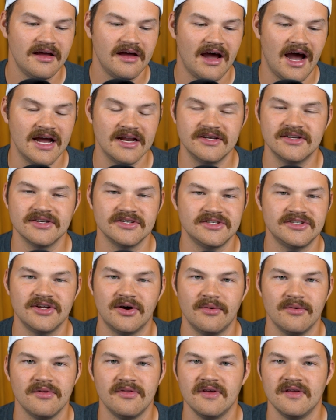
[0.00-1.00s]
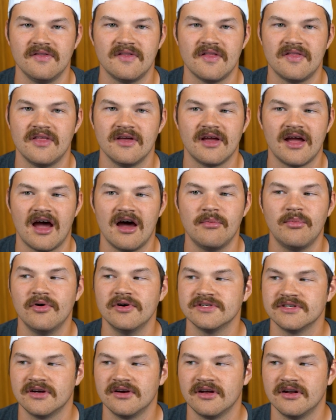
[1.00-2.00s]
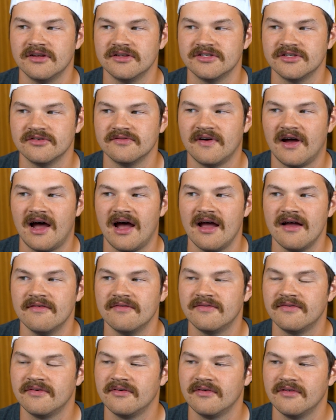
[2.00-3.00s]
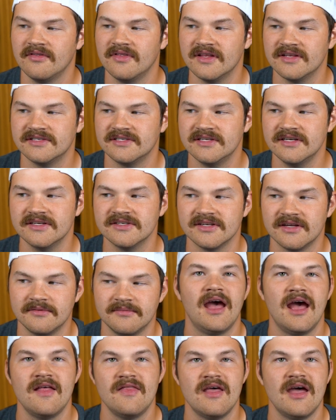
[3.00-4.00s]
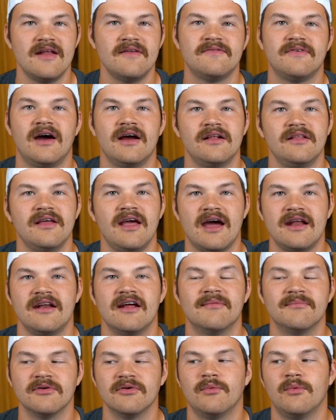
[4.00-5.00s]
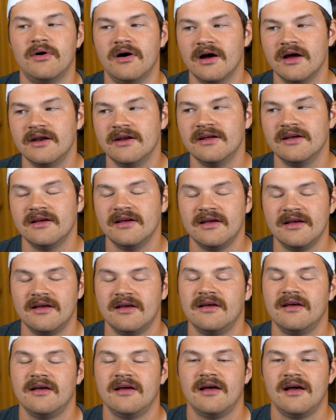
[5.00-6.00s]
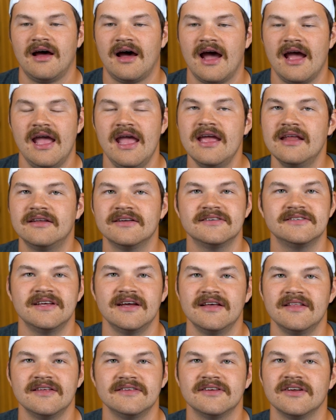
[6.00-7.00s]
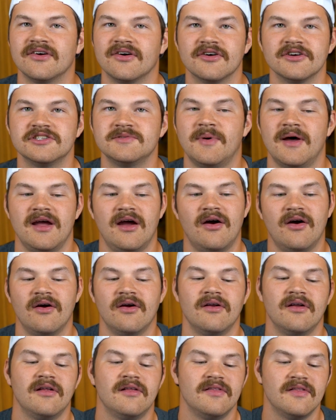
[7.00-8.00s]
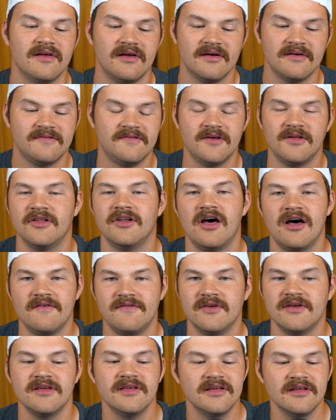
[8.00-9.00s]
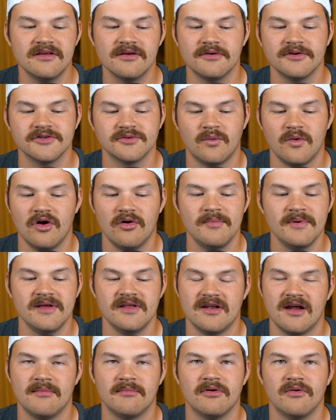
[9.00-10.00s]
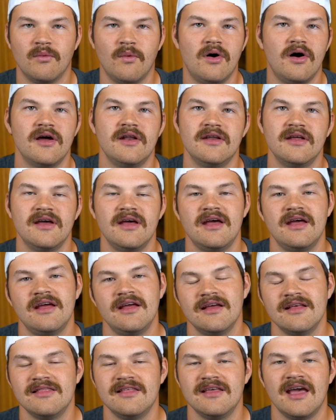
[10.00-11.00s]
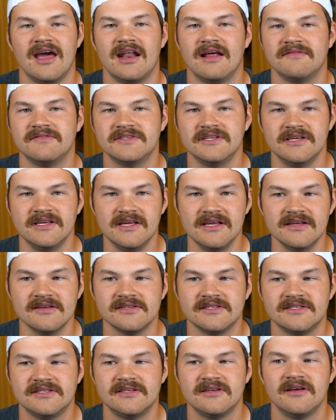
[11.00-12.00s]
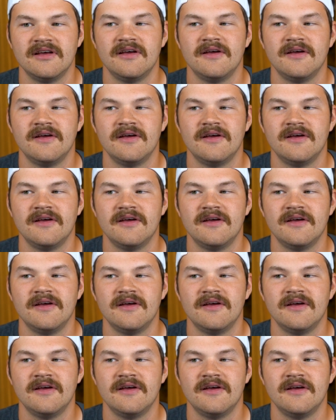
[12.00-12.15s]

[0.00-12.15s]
I just don't think that the Cowboys are going to survive this season. And then finally at number one, I hate to say this, it hurts my heart. The Philadelphia Eagles will be number one in the NFC East.